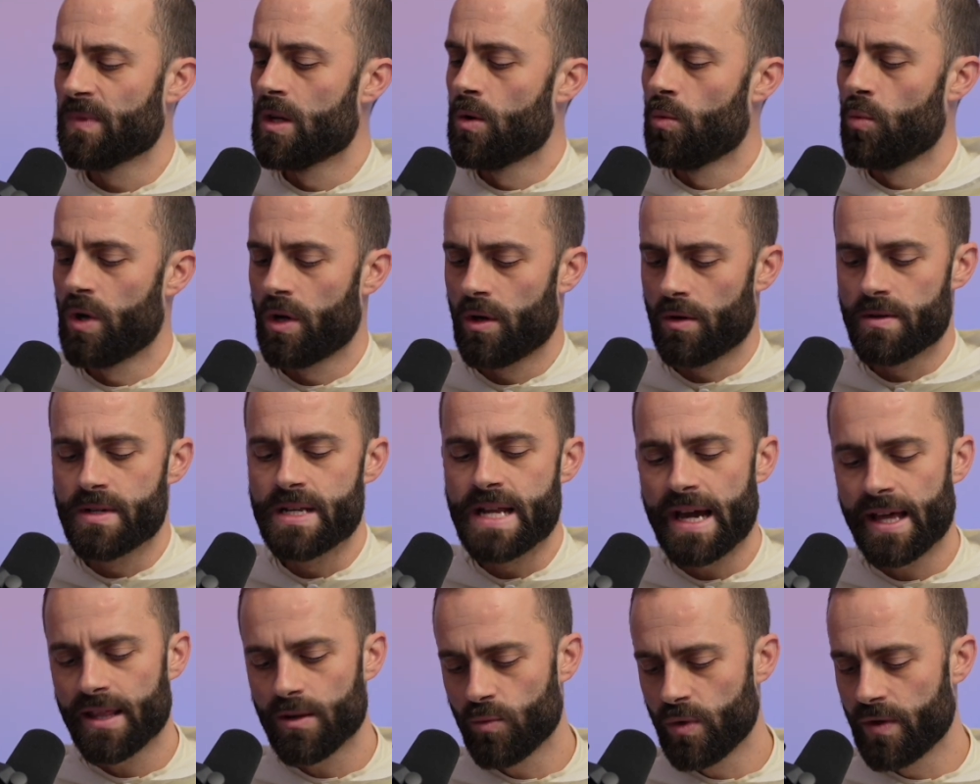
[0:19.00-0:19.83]
well,
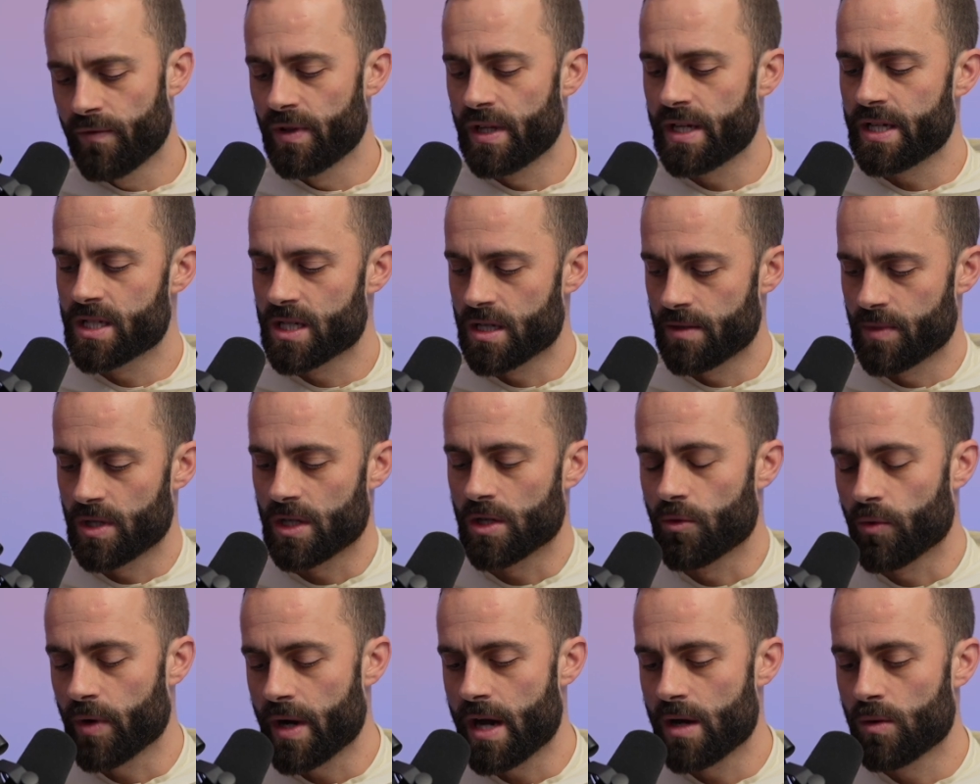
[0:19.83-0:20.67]
now that we've laid some of the
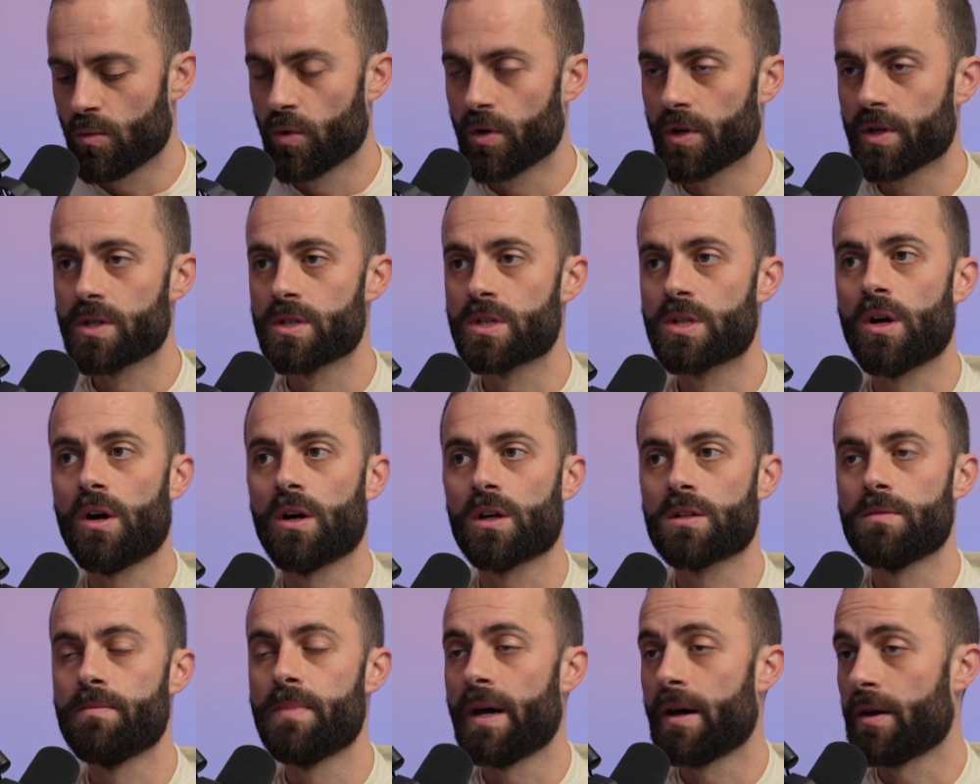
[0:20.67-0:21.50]
groundwork and
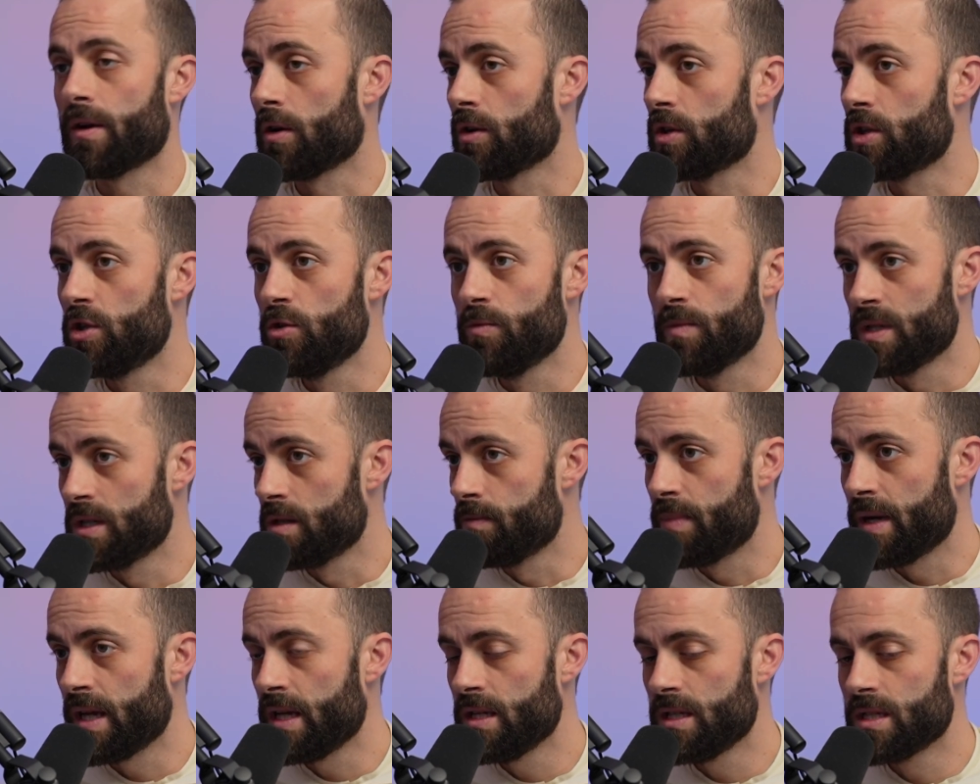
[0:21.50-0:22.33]
talked about our human
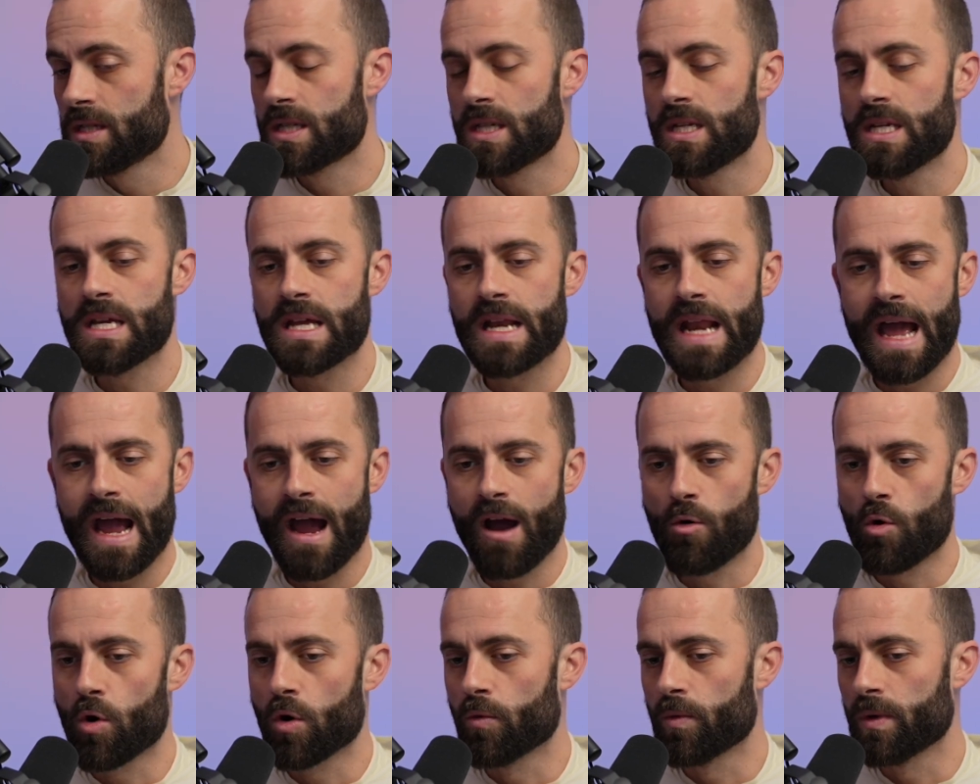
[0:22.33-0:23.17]
dependency and
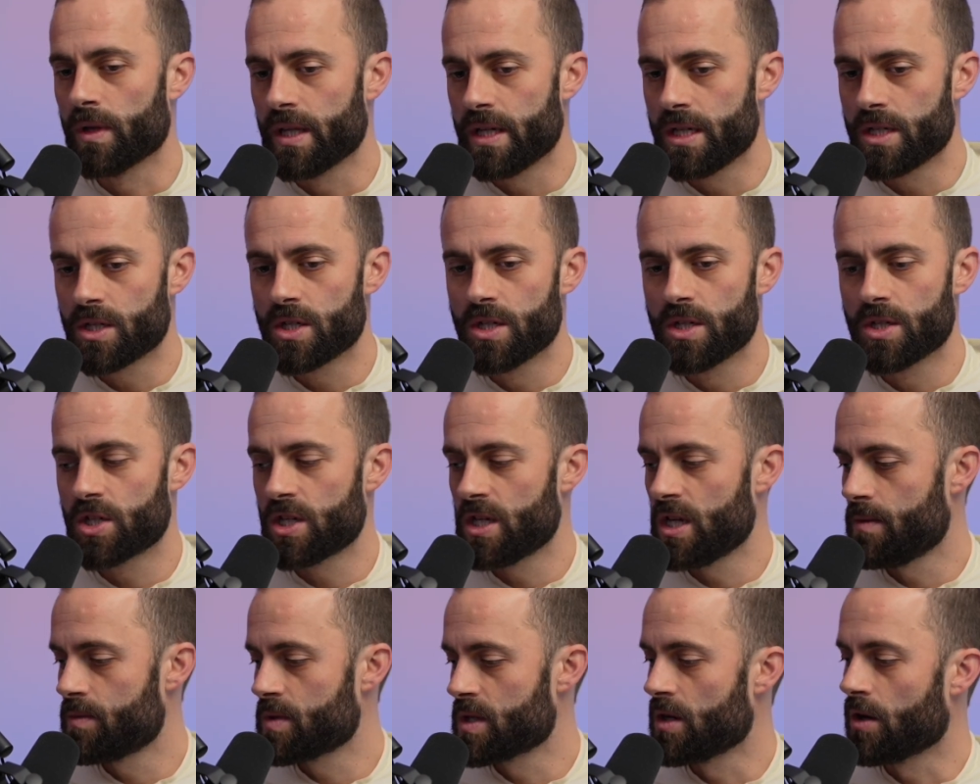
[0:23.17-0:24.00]
how our
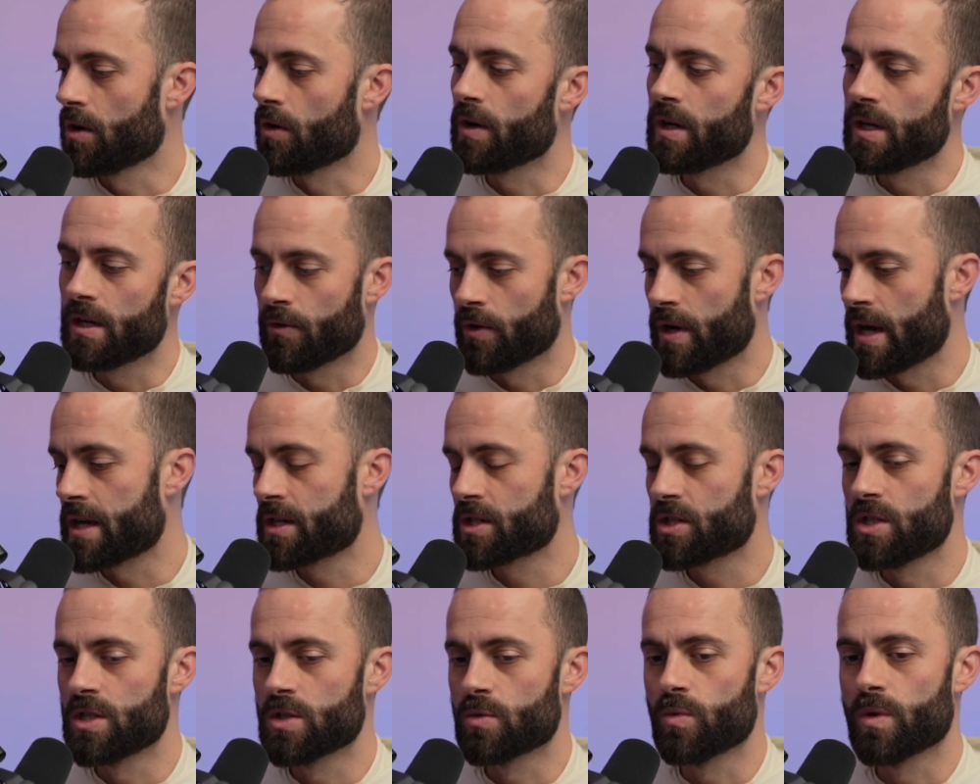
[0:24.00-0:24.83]
relationships and our
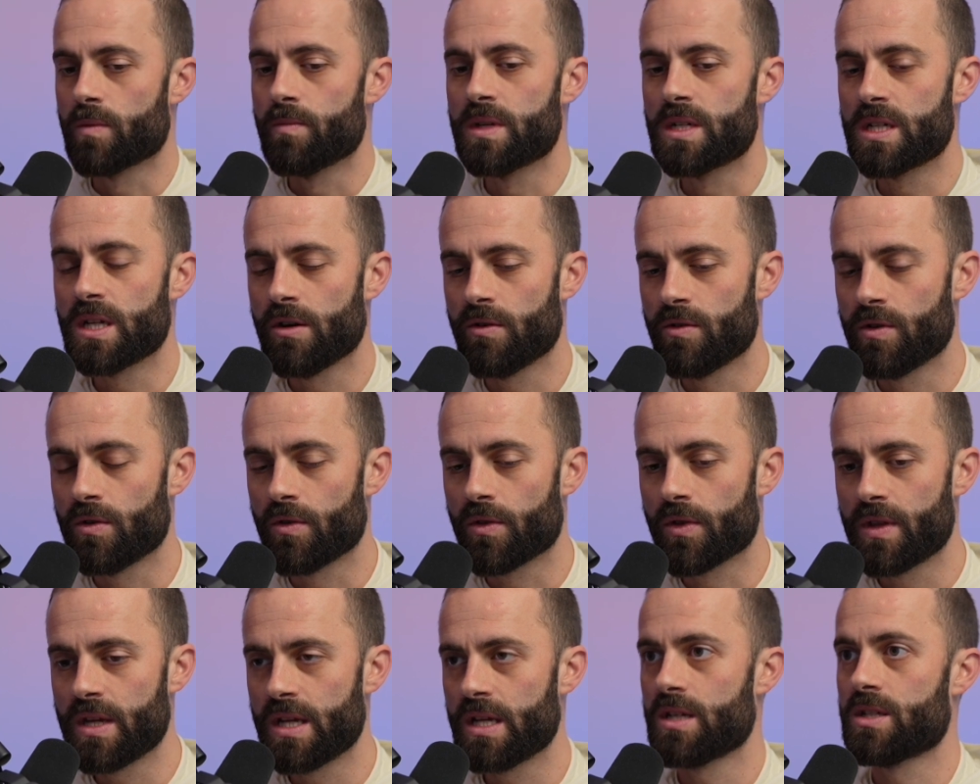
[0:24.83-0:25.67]
interactions with material
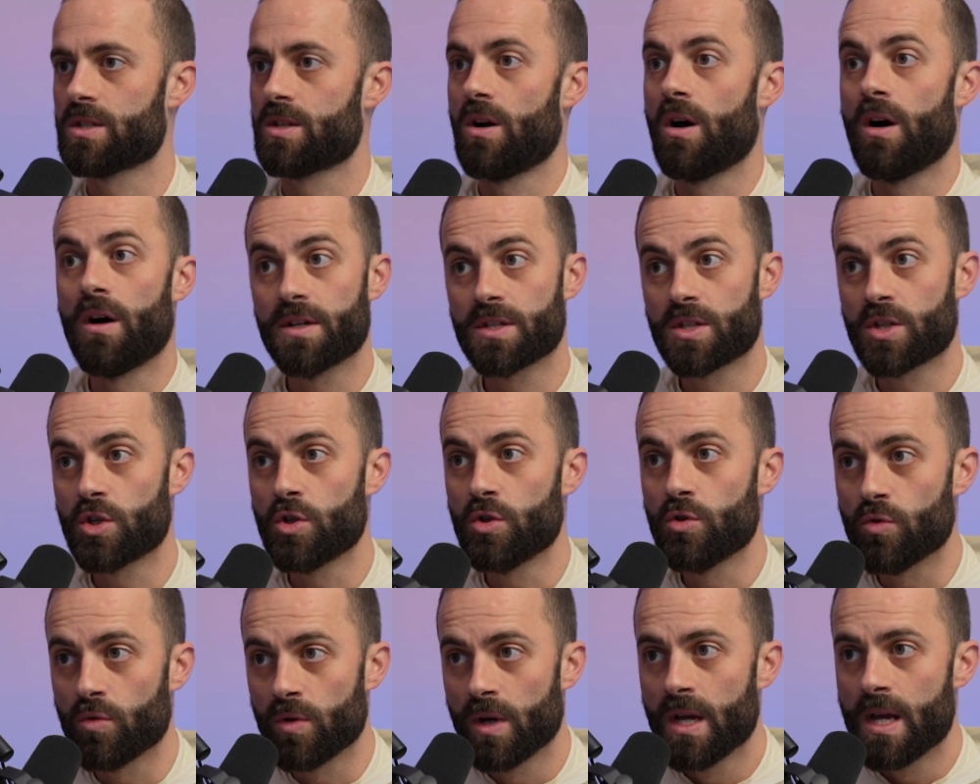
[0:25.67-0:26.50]
things ought
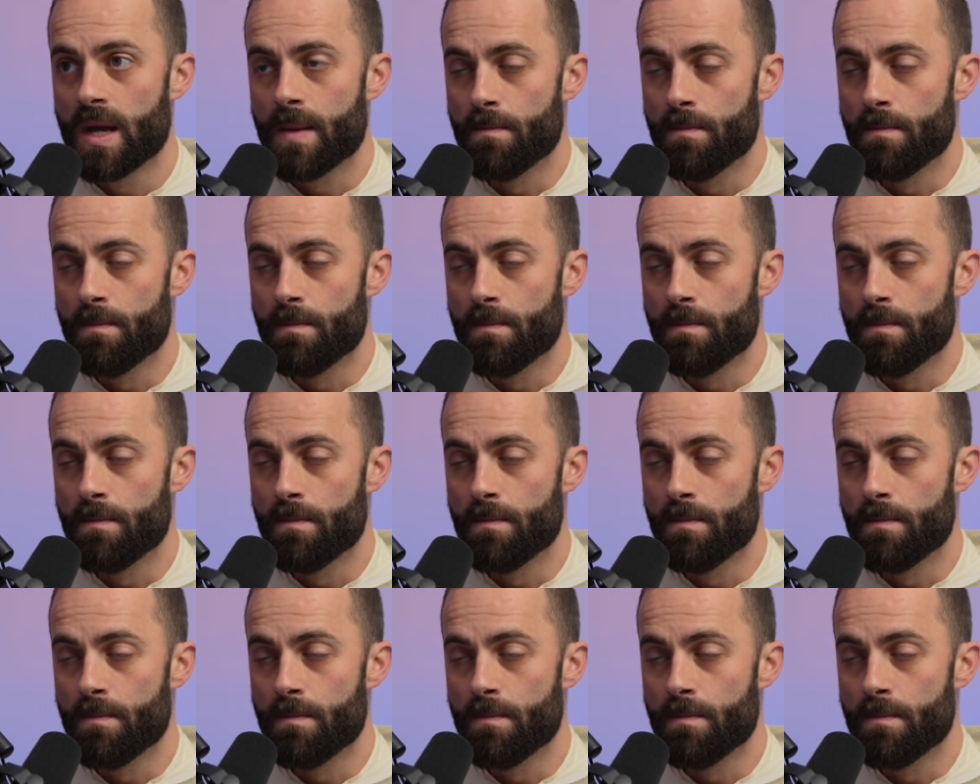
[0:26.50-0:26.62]
to